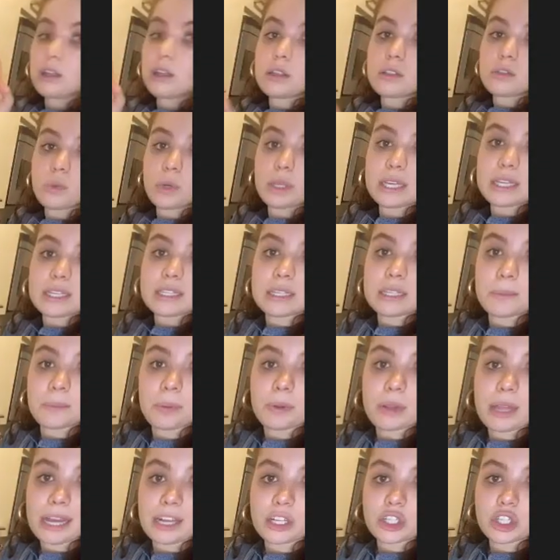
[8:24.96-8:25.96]
It's really simple
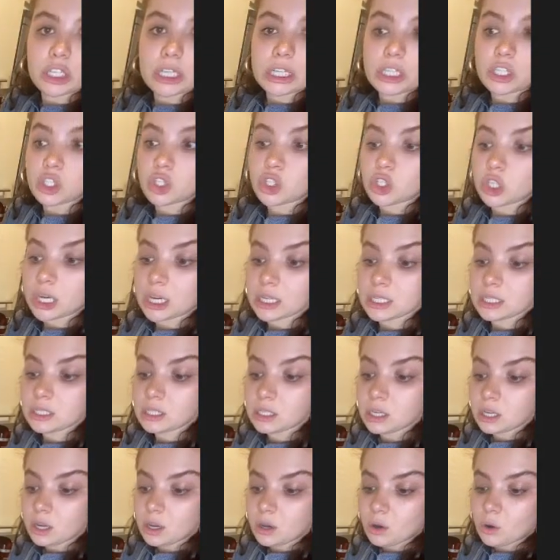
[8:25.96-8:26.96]
actually. It's just
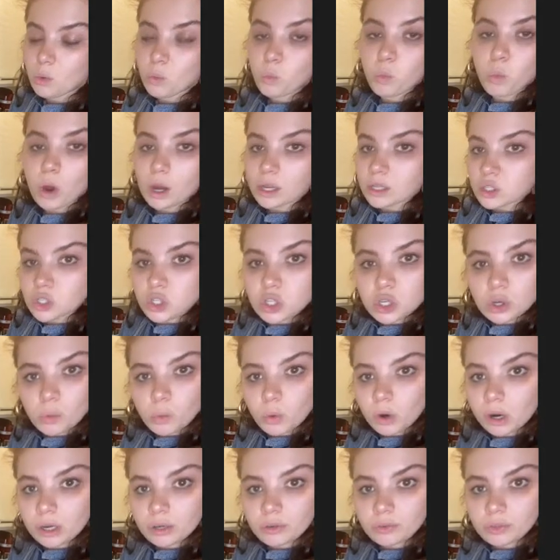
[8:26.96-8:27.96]

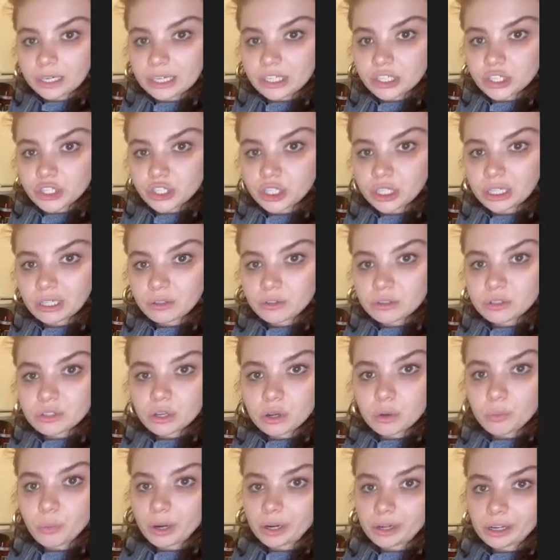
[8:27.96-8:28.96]
1-to-1 ratio.
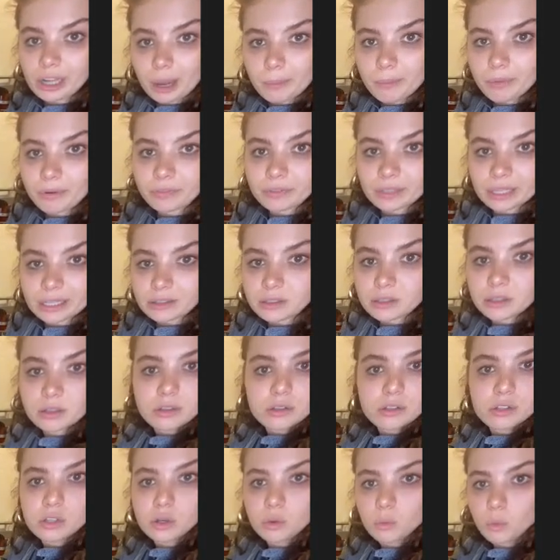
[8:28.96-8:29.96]
So 1 cup of
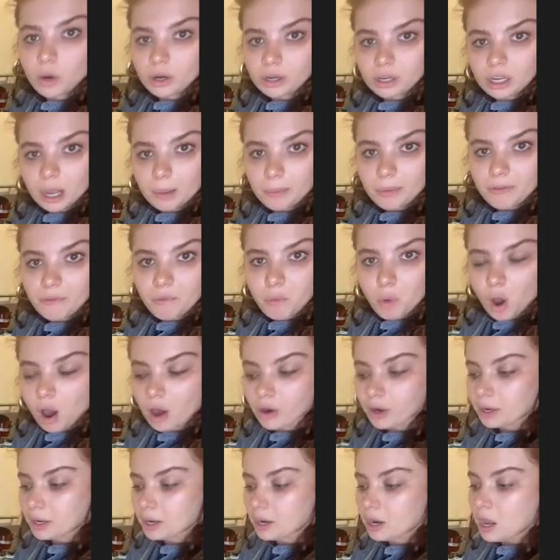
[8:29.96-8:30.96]
lentils to 1 cup of
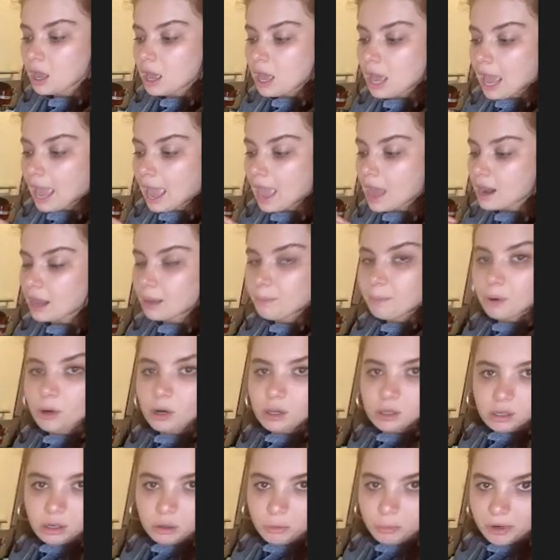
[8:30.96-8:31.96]
water. And I put a
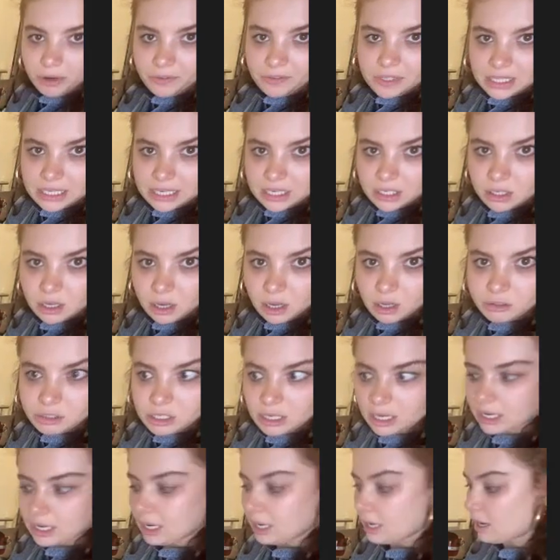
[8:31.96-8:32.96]
little bit of sea salt
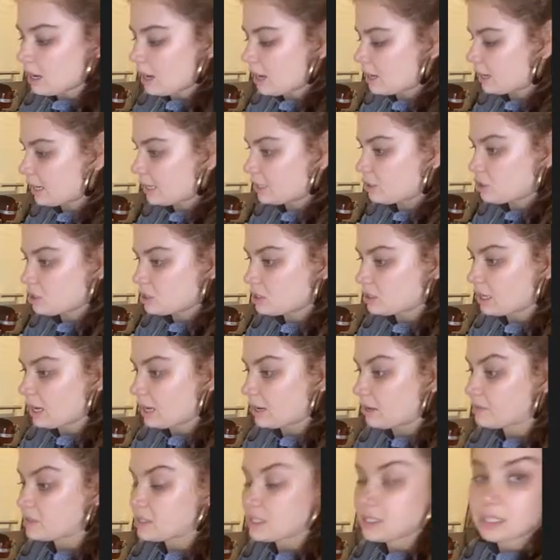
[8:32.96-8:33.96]
in it and I just kind
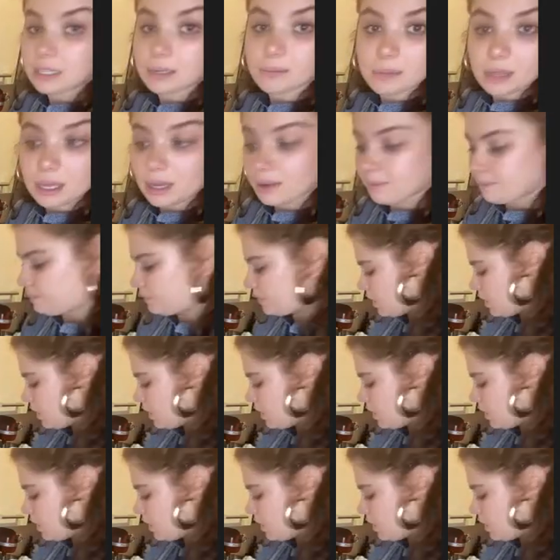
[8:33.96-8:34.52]
of steam them.